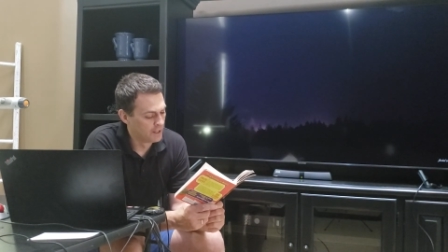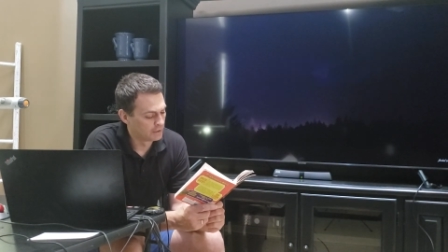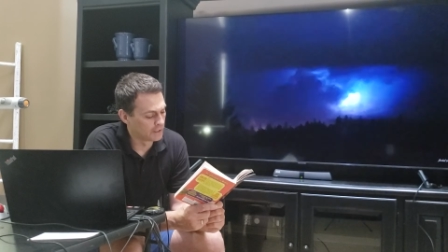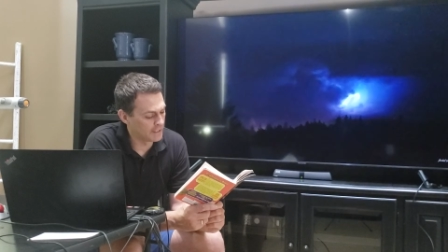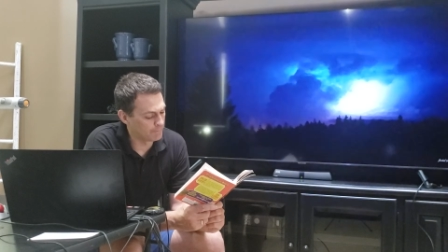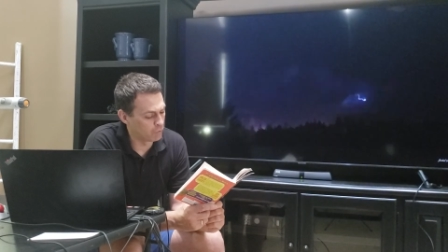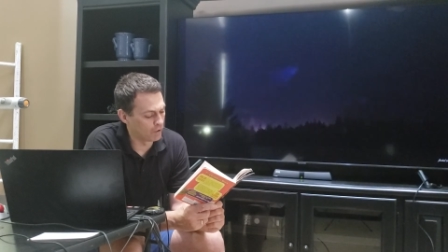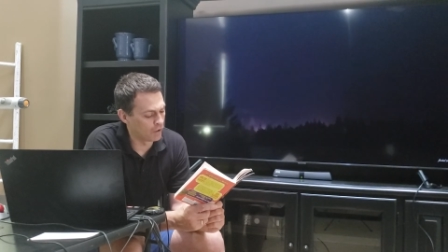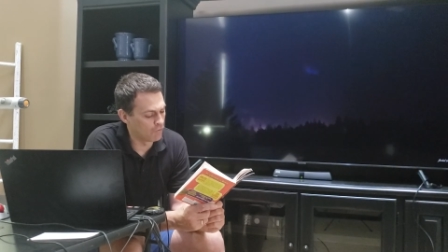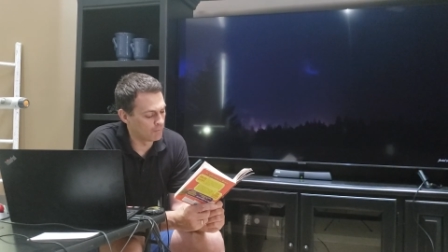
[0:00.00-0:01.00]
Light
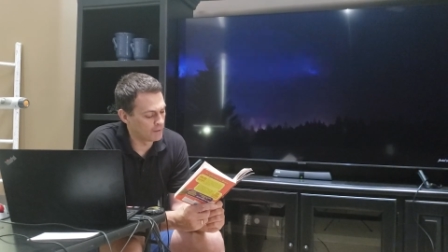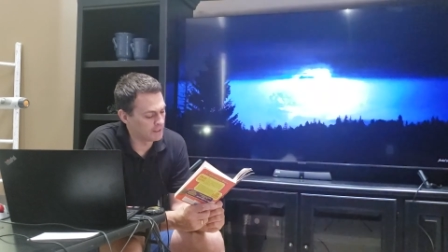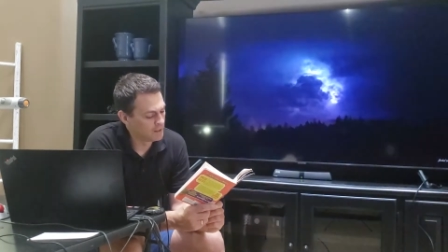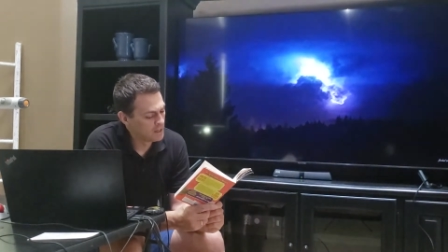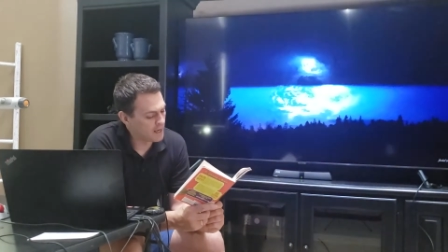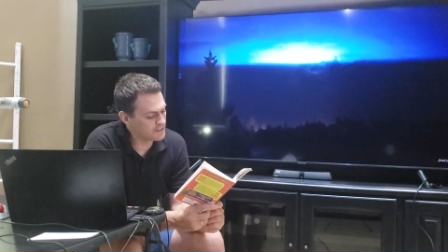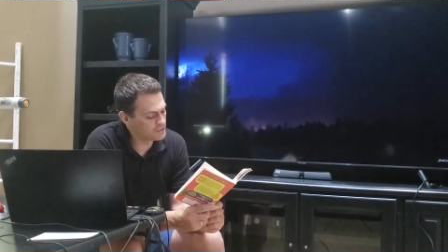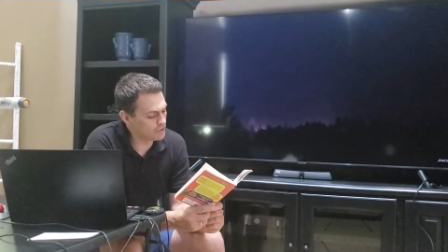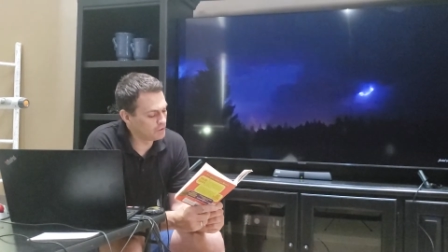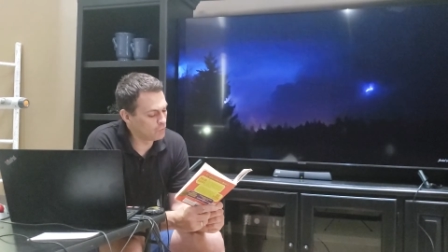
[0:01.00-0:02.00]
poured over me. I
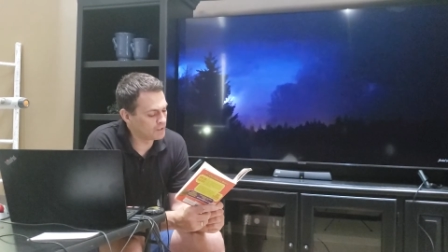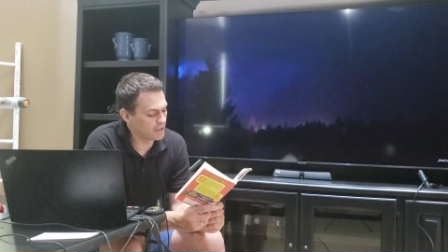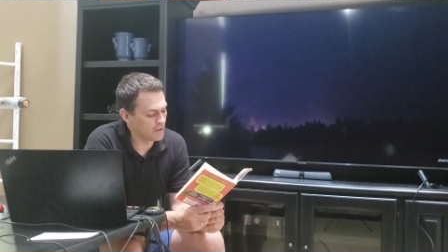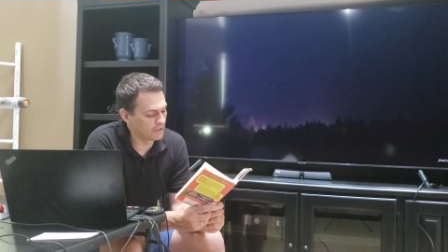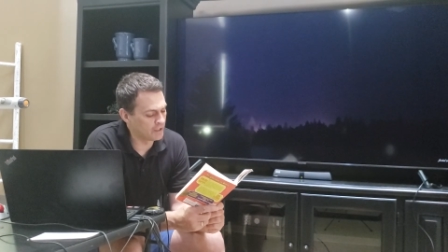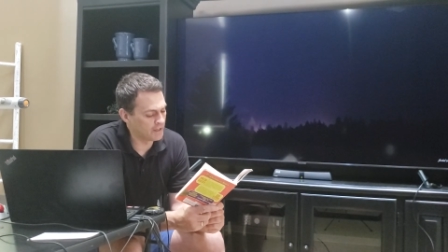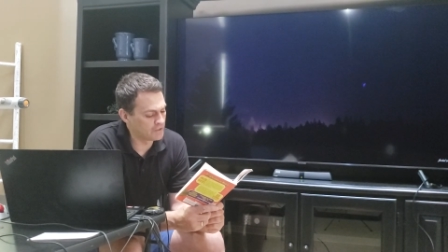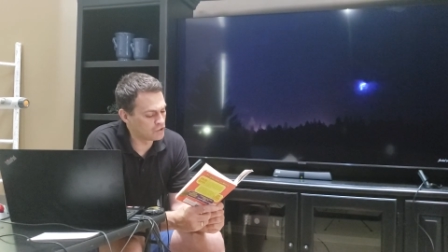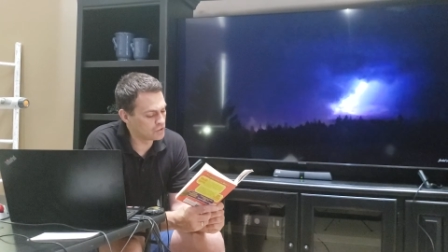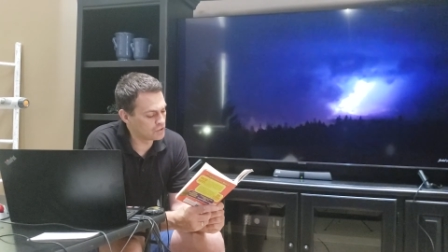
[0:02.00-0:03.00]
stood with the other
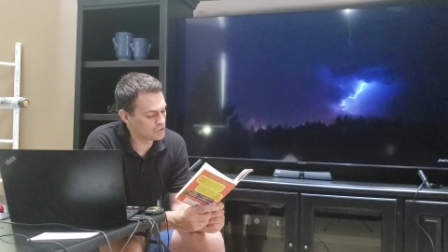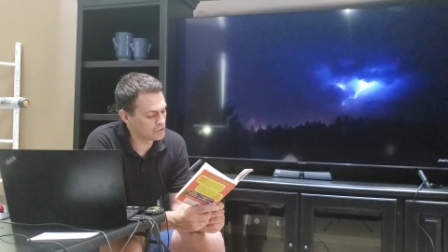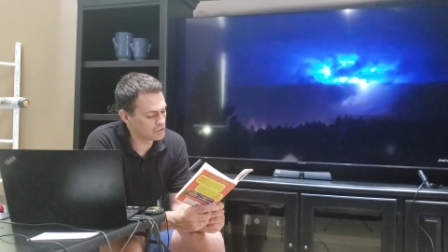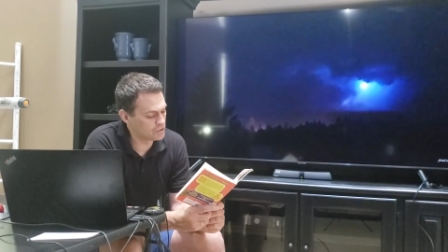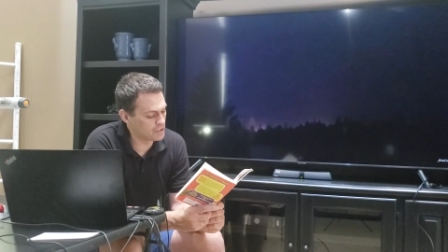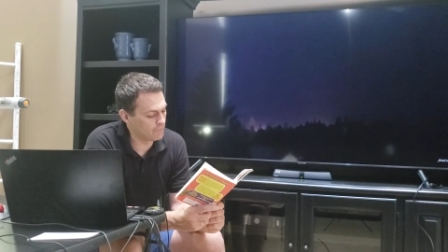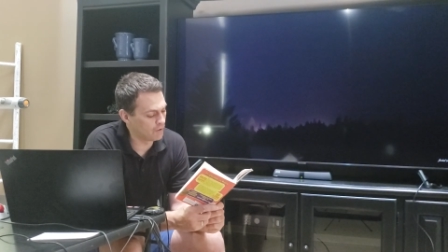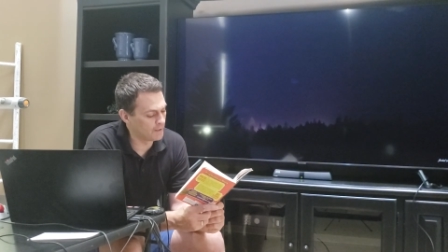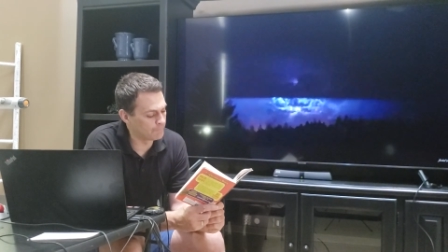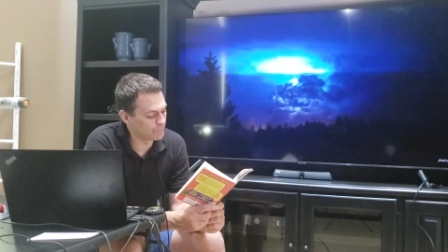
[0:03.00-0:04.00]
kids,
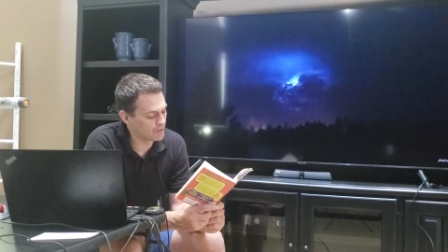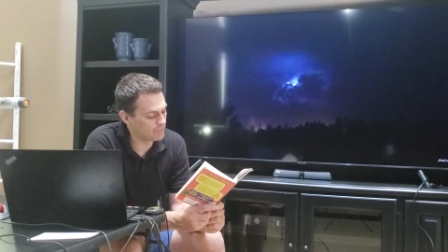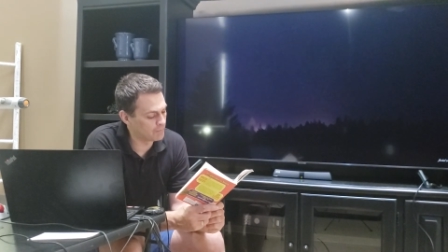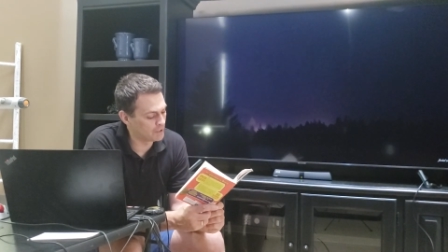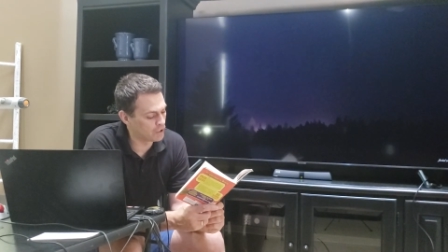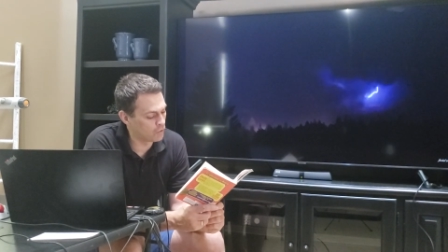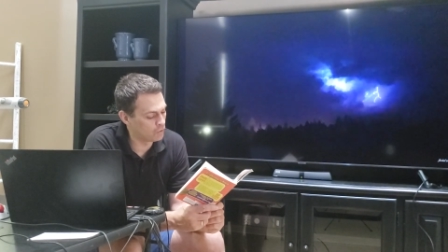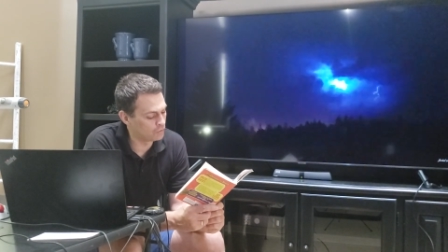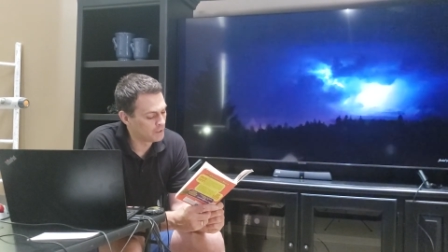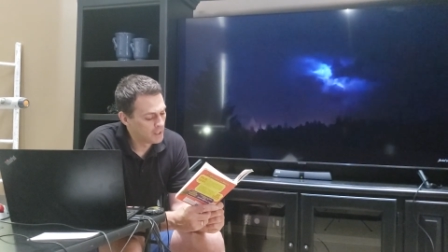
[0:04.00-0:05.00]
shivering from the
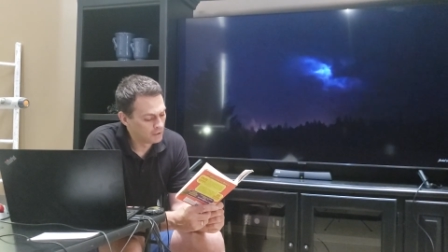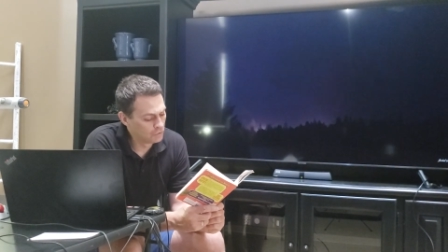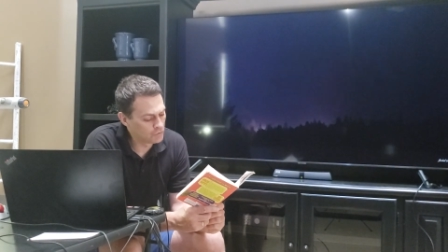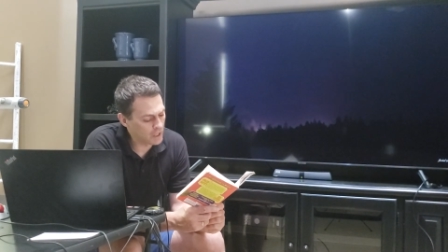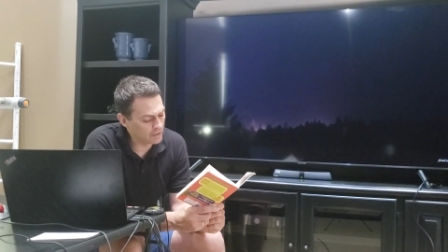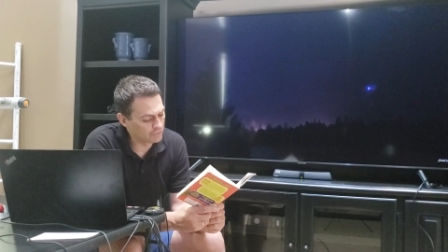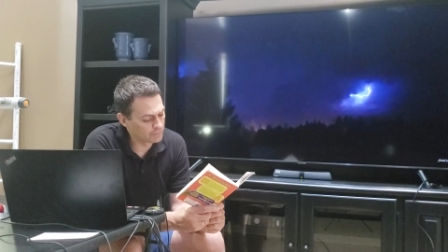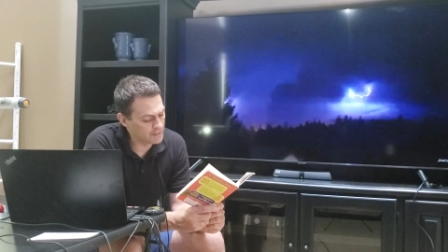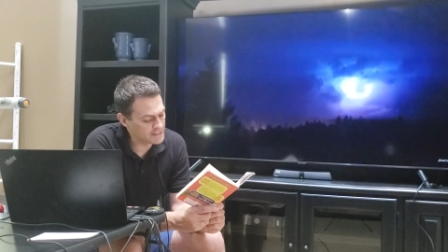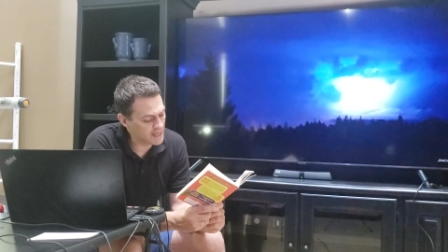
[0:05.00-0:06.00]
cold. Luke huddled
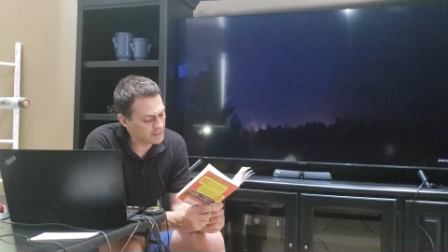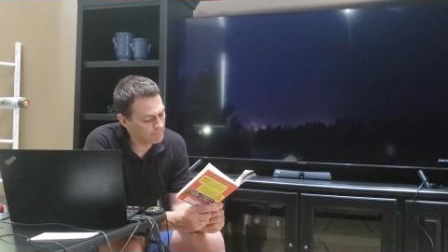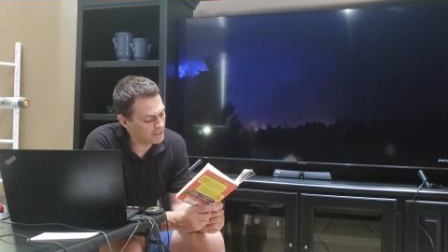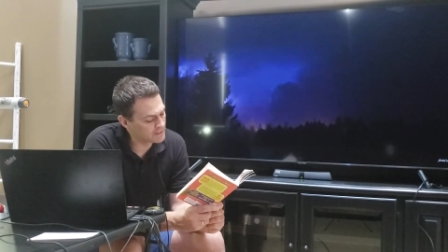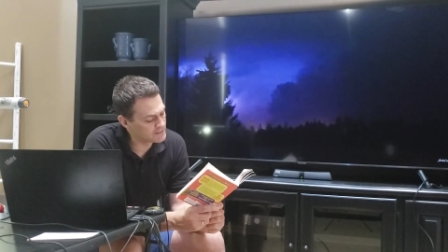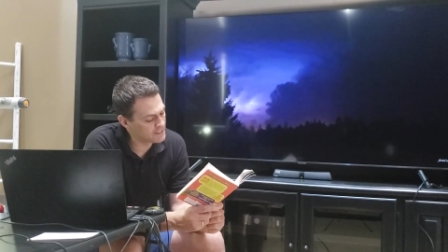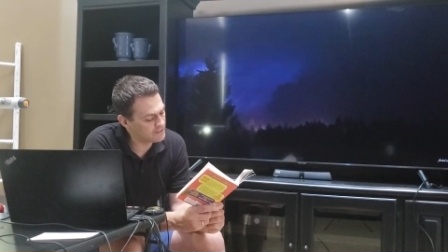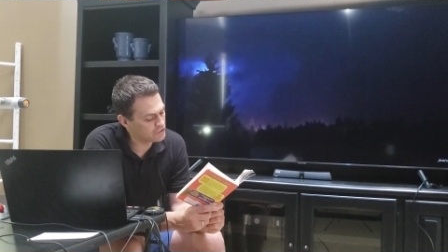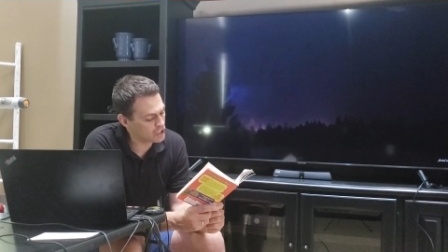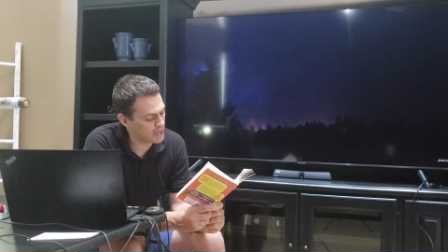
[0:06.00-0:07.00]
beside me, his
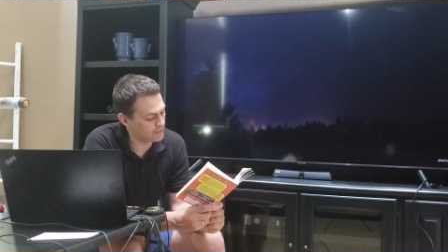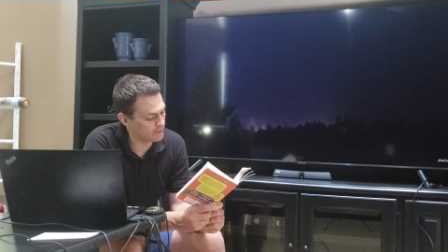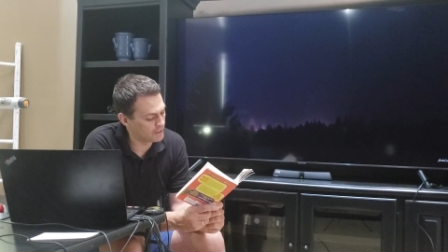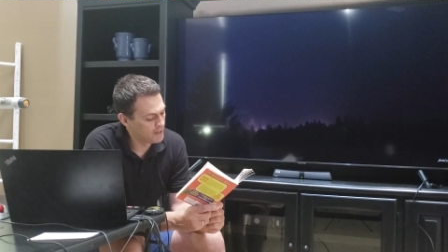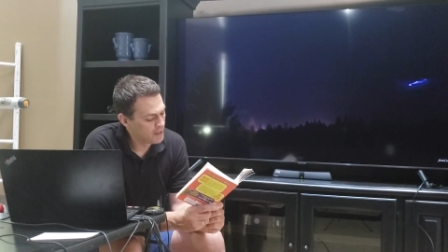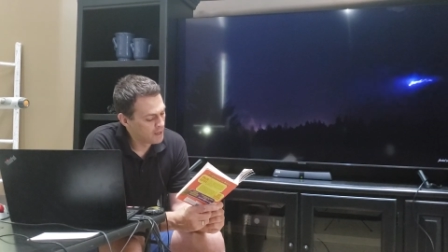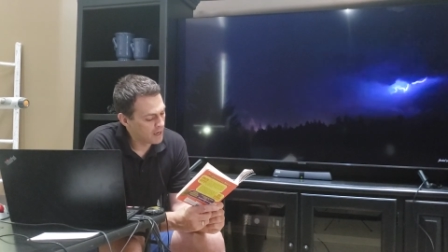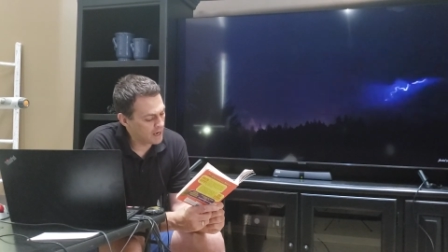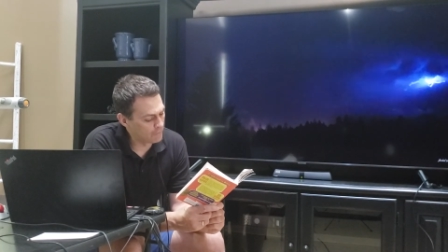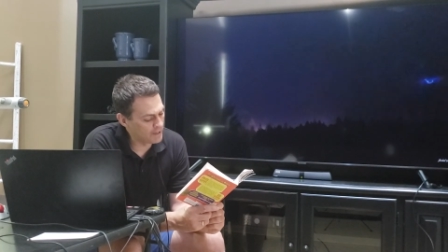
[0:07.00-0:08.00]
teeth chattering.
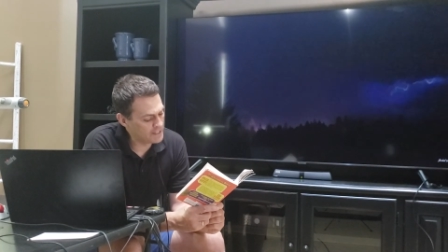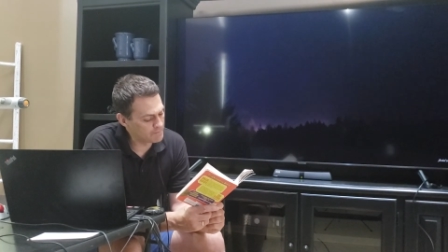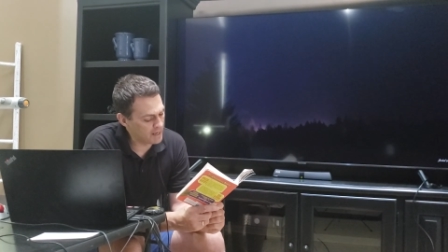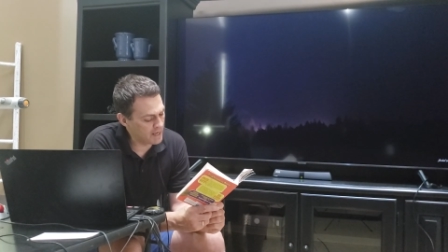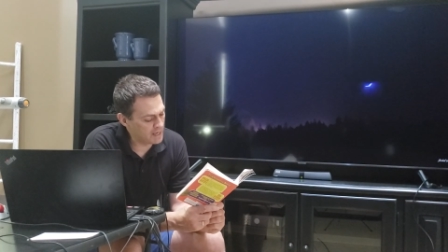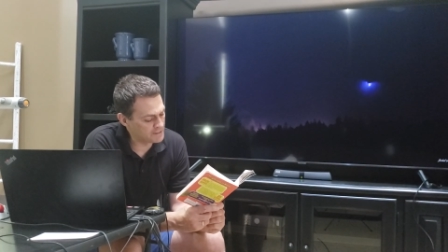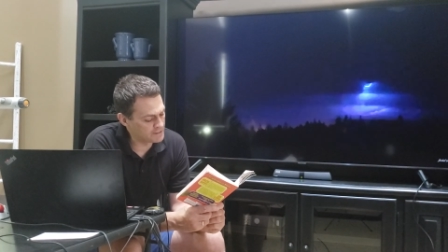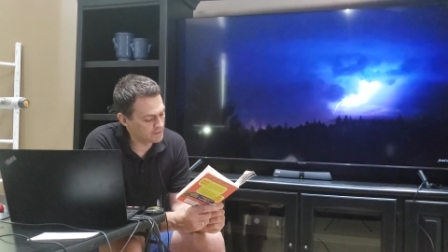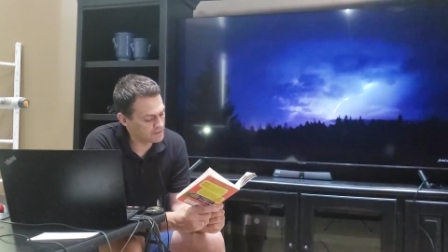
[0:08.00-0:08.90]
I raised my eyes to the